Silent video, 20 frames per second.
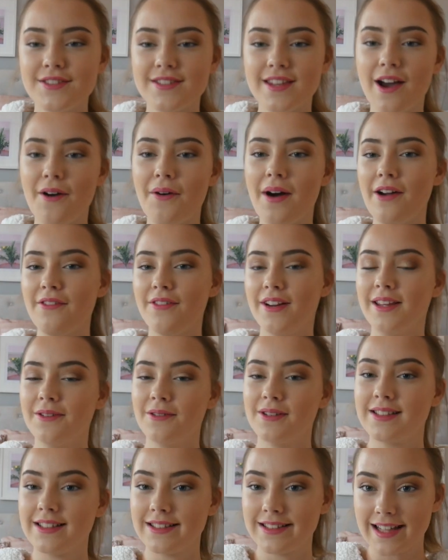So I
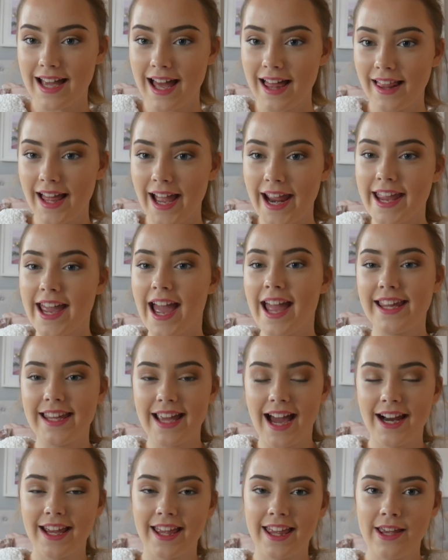really wanted to get like a
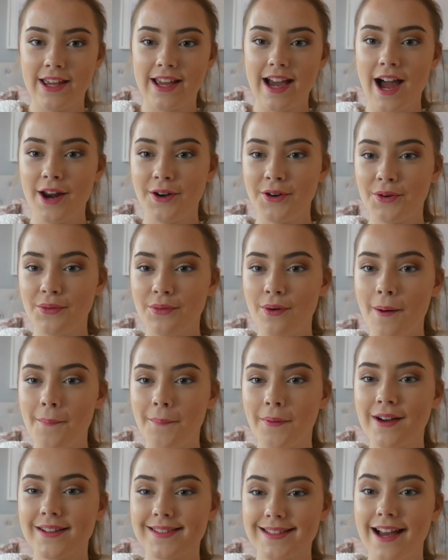Yankee candle
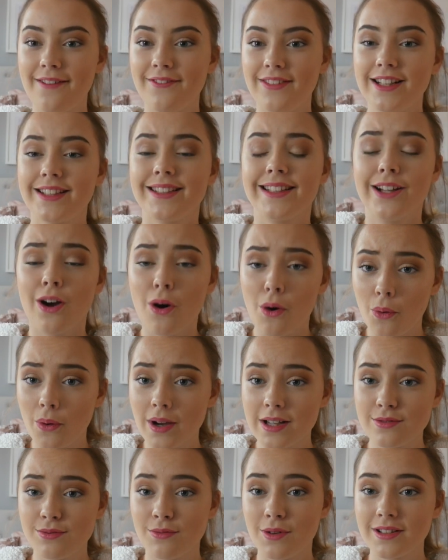one because I've literally
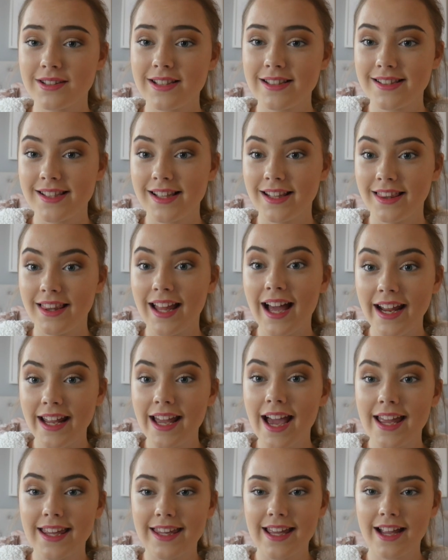always wanted to
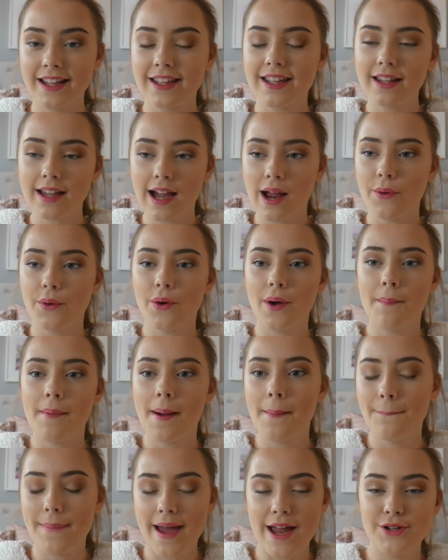light a Yankee candle in
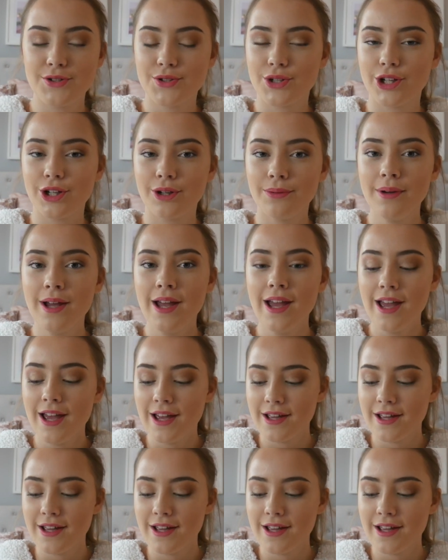my bedroom.